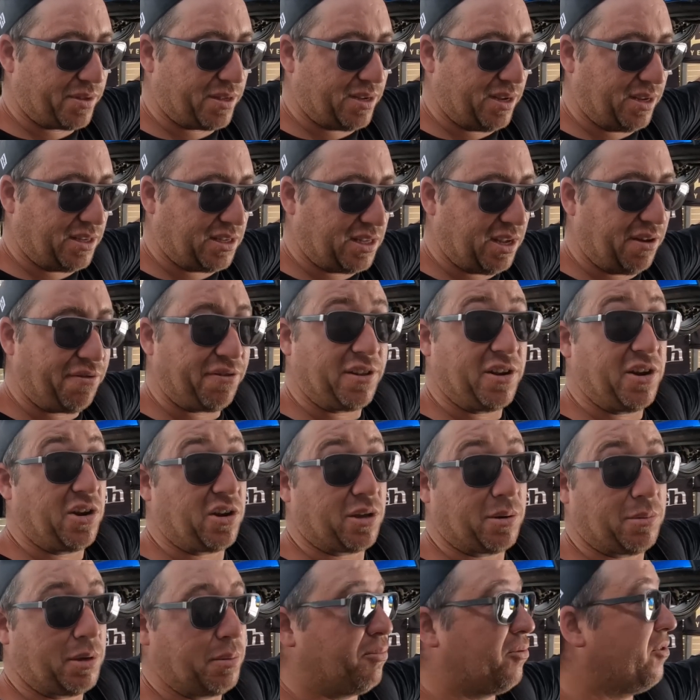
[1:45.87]
It's definitely not
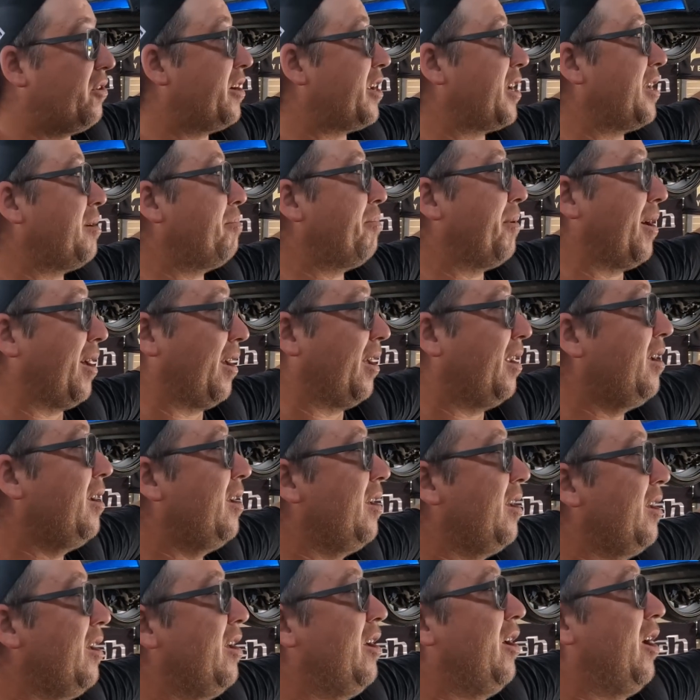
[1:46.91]
going to be pretty, but
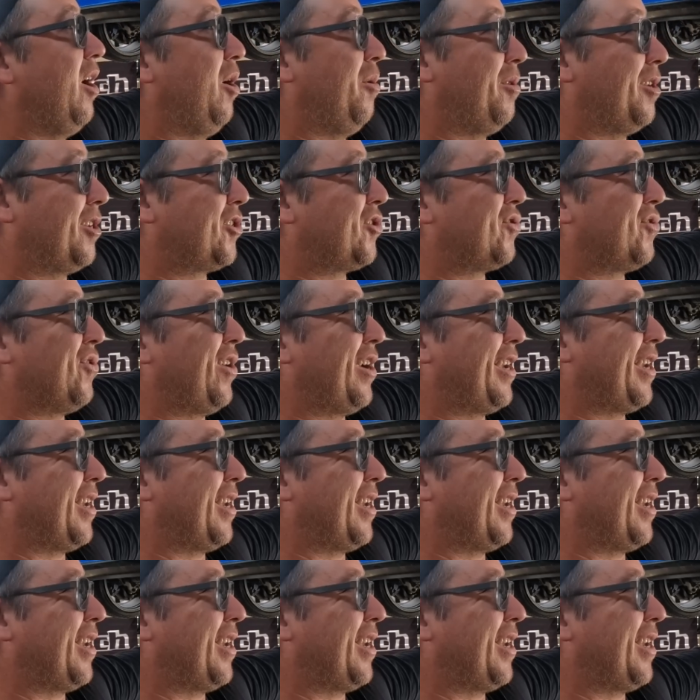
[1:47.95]
I want to try and